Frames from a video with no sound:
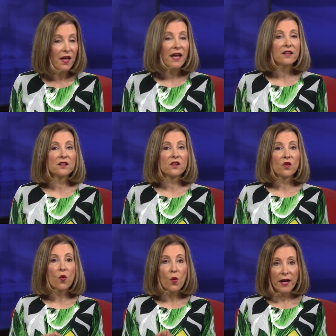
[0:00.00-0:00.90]
thanks to
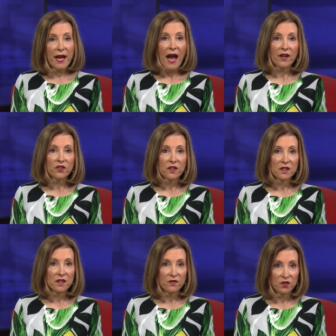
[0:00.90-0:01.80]
the quick
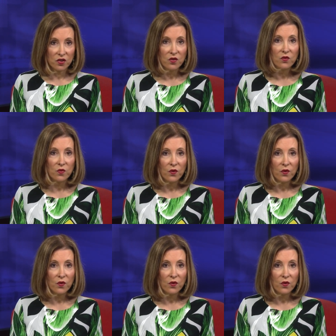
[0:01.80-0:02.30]
actions of two